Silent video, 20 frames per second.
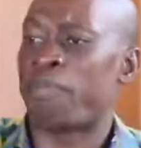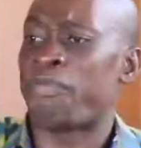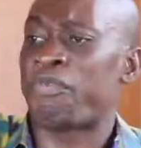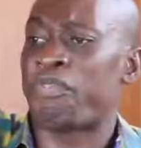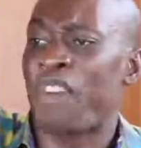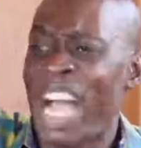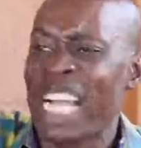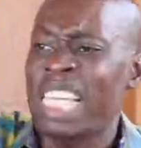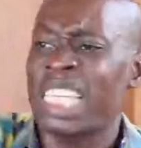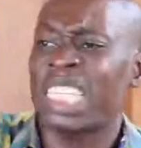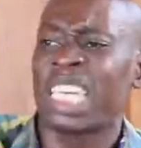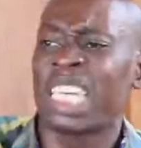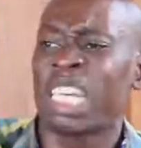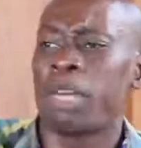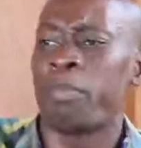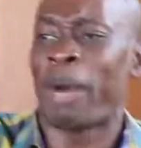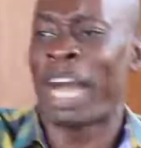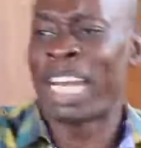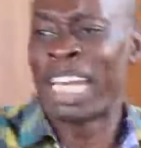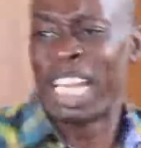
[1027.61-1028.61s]
So I'm
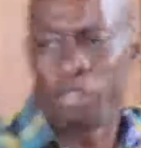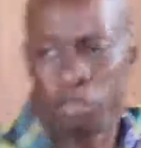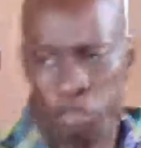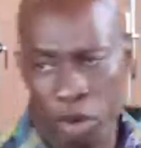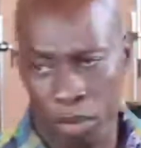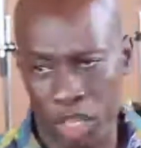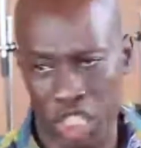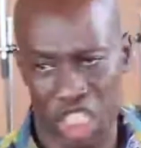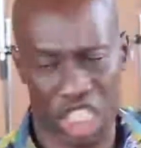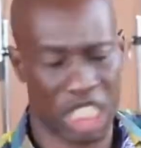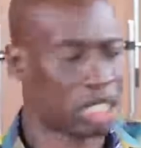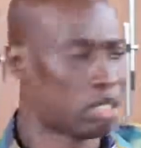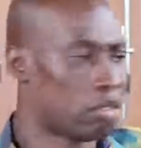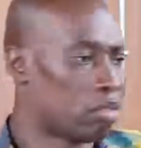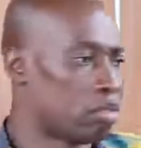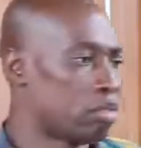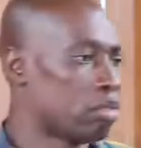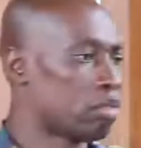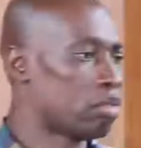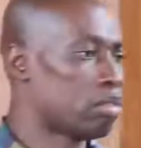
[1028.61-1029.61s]
functioning by the
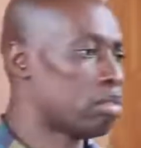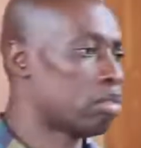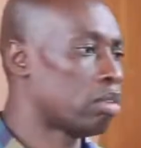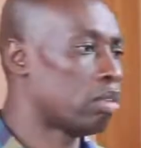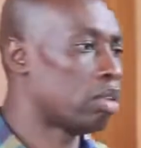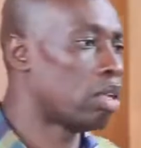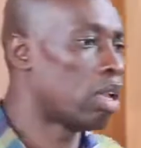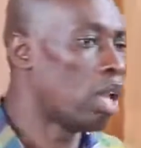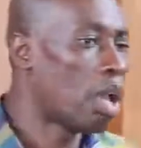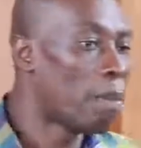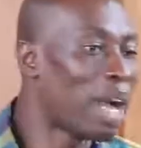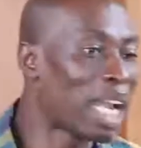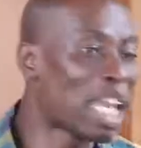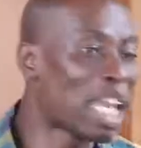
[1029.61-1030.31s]
information.